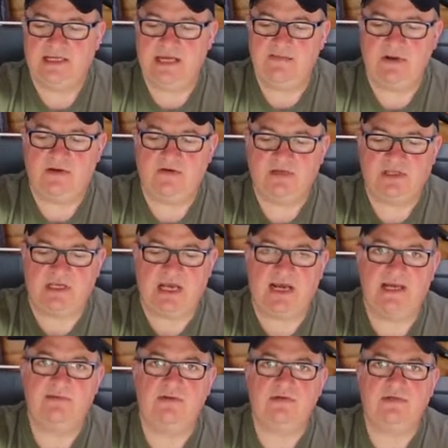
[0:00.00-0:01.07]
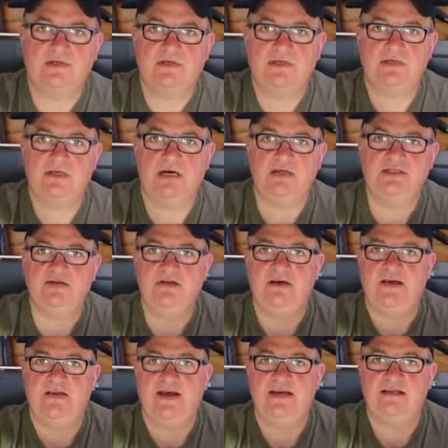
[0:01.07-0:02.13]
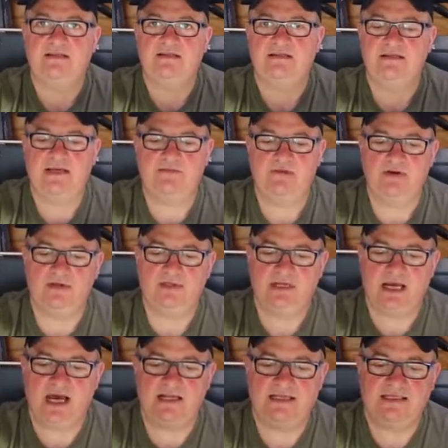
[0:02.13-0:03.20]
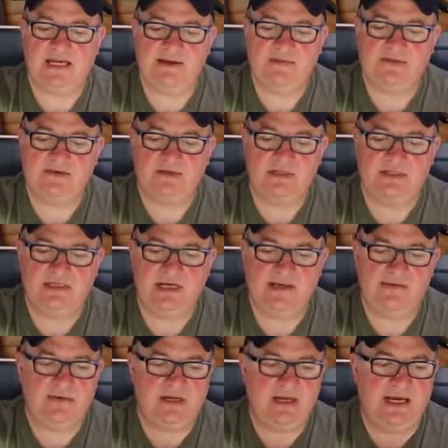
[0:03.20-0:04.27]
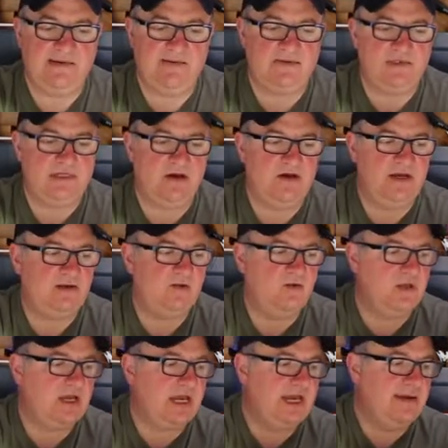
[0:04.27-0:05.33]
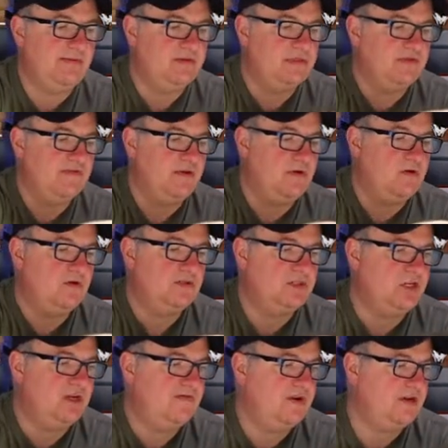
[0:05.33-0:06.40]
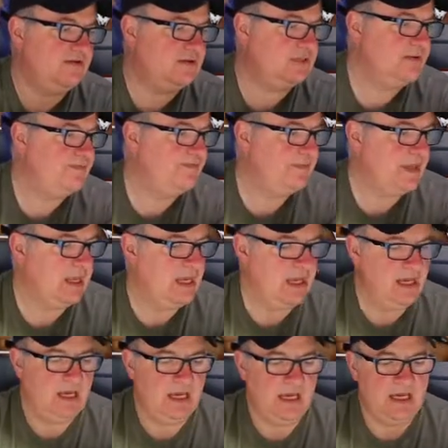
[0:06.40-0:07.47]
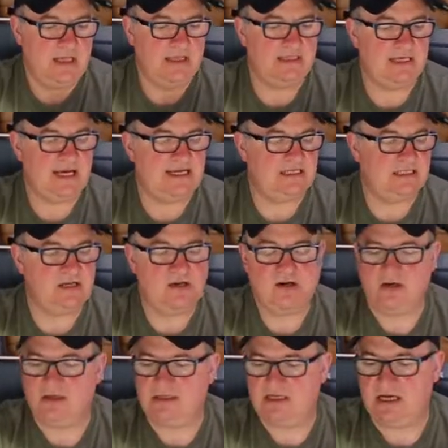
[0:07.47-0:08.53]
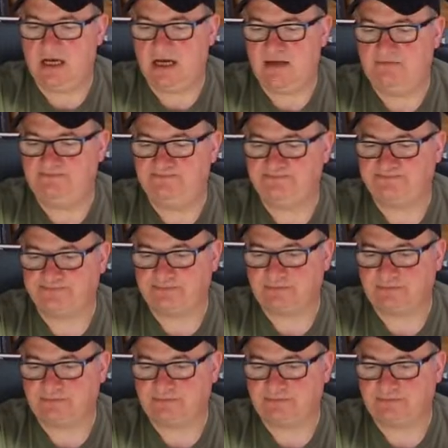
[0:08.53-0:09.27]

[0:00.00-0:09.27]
tape across the cables? I do like that they've got colour tape across the cables to hide all the cables for your servos. This has got um,